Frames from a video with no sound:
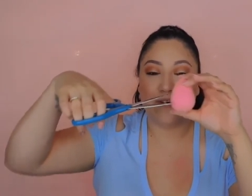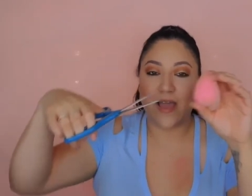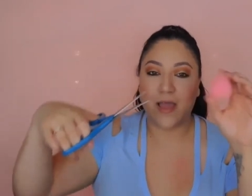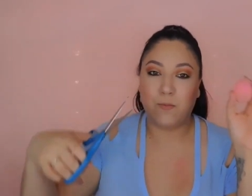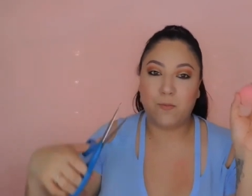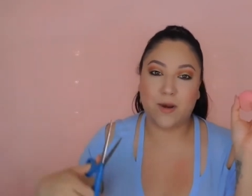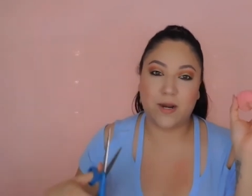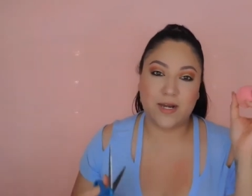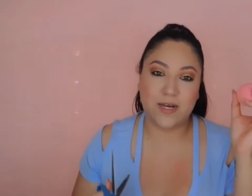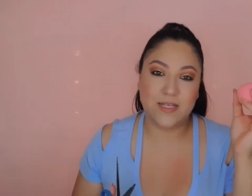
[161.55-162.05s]

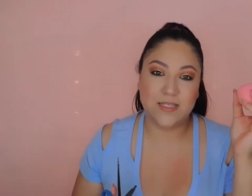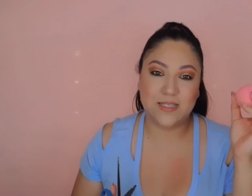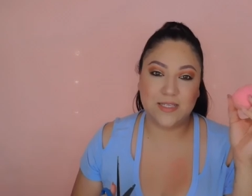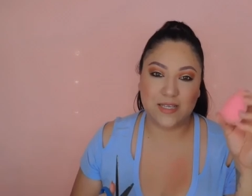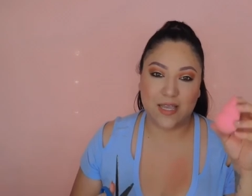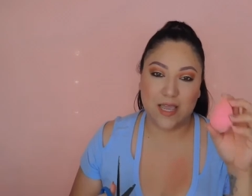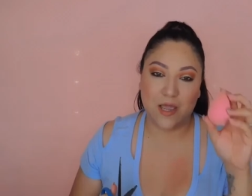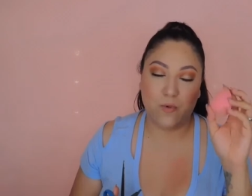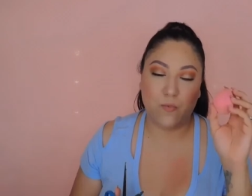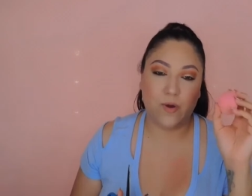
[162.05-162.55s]
and we're going to
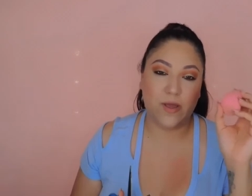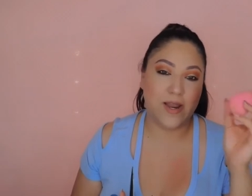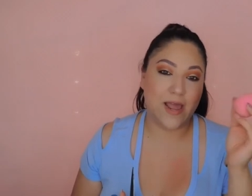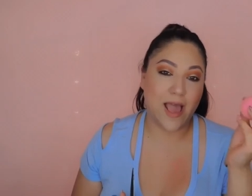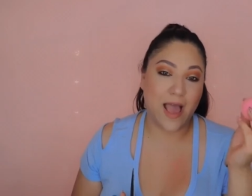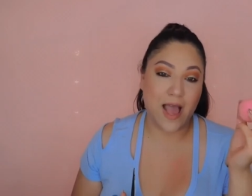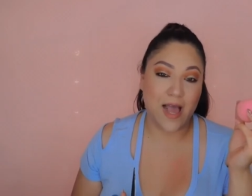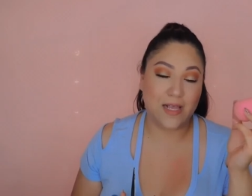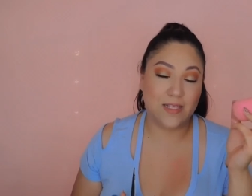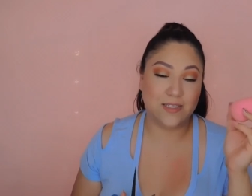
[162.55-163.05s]
see what it
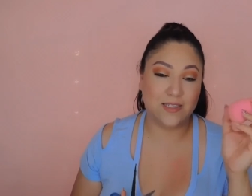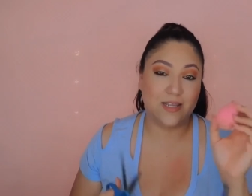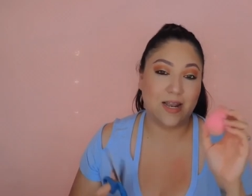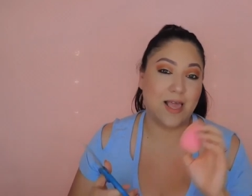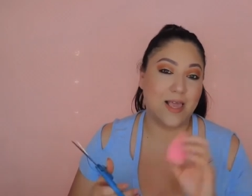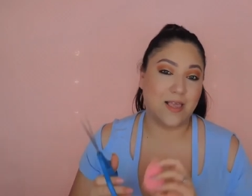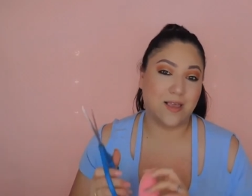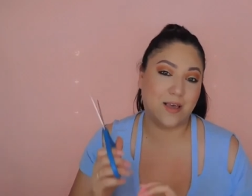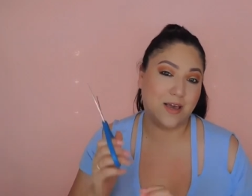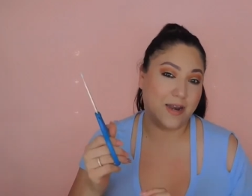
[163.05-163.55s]
has
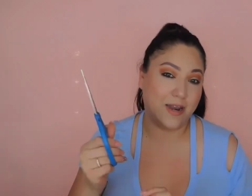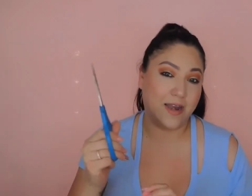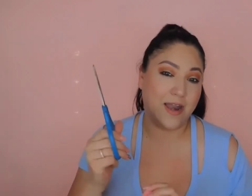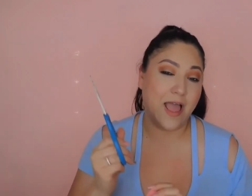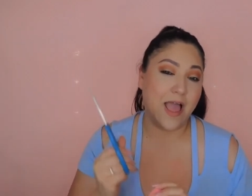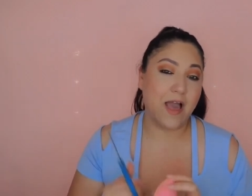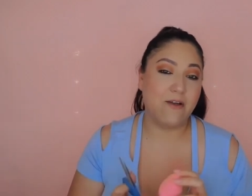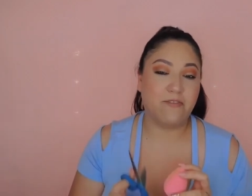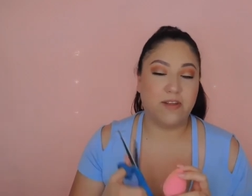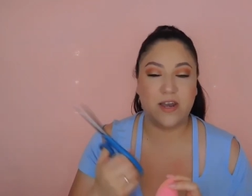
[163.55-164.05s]
like cut in half,